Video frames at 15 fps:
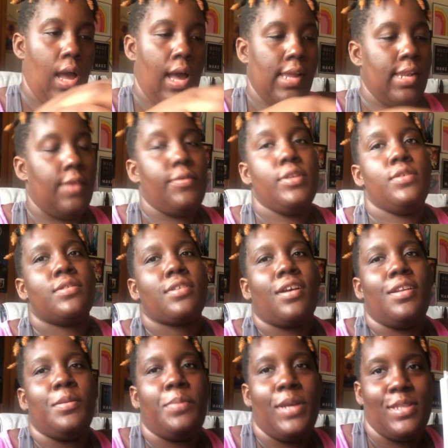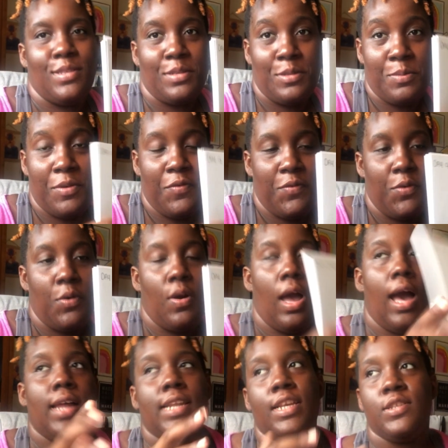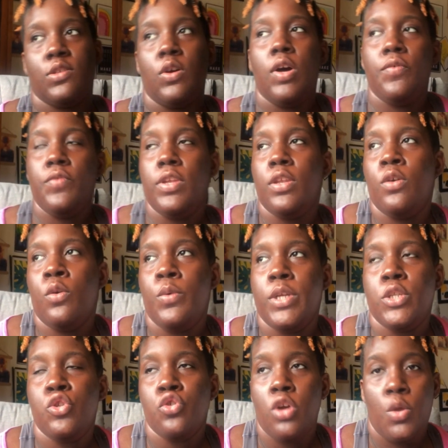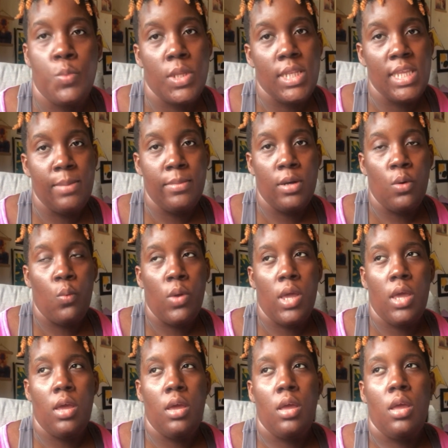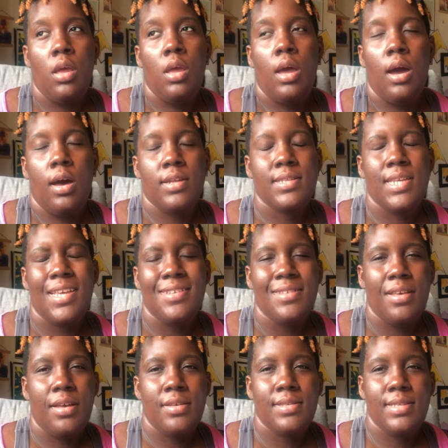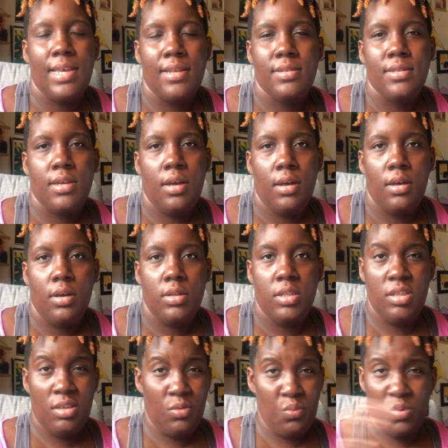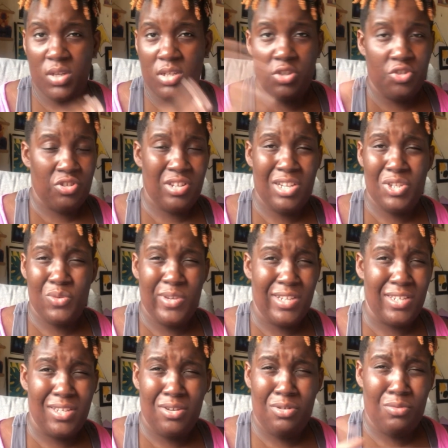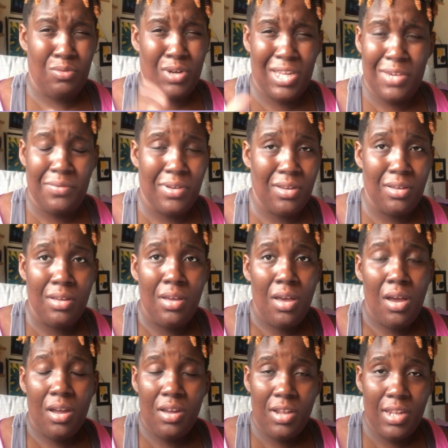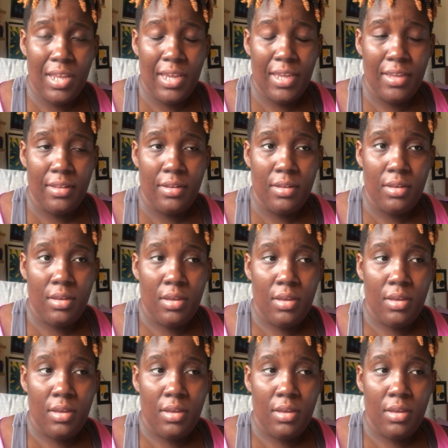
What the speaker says: I never used color pencils before, and I saw a video with Drawing with Nima where Arteza sent her the 120 or whatever color in